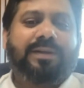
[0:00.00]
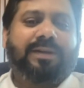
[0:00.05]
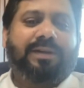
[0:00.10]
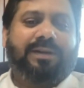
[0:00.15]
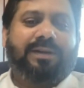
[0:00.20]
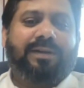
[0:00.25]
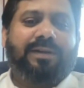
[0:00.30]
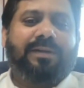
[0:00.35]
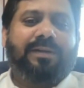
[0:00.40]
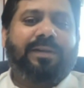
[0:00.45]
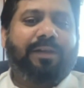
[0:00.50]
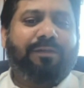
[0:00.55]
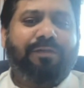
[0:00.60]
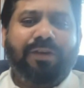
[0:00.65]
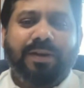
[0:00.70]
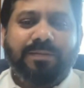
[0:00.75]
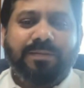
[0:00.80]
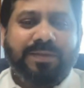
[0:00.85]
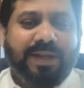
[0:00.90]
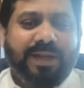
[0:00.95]

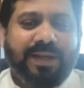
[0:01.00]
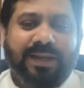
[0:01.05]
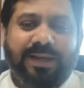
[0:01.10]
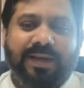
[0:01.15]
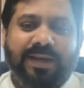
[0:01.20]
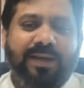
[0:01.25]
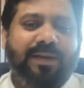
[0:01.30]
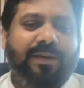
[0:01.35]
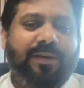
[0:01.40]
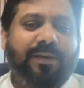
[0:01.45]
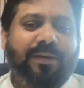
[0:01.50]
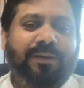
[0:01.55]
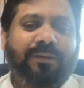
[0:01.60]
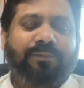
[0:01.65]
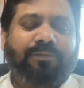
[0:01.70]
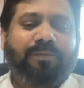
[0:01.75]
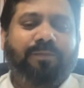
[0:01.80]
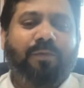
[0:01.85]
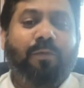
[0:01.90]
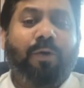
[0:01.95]
Therefore, I'm thinking
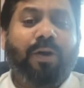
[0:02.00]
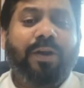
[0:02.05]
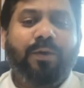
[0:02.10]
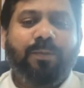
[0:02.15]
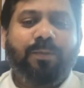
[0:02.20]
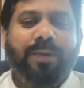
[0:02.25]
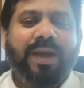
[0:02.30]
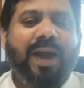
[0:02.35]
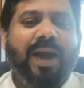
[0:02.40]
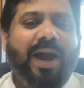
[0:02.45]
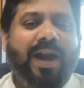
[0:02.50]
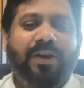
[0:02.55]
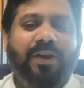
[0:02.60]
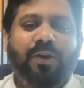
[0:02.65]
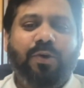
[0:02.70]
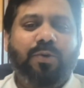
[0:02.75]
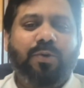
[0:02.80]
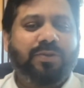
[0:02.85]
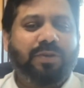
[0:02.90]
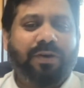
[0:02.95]
what UPI had
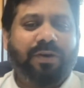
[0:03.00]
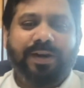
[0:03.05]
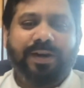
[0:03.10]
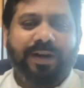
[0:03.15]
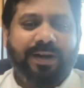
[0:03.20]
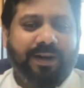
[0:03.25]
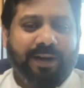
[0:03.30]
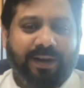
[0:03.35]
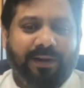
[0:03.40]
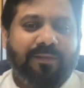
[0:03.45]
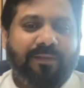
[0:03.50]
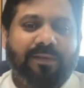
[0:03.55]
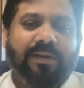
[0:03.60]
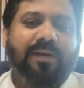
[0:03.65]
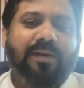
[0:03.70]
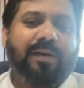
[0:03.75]
to do is already done.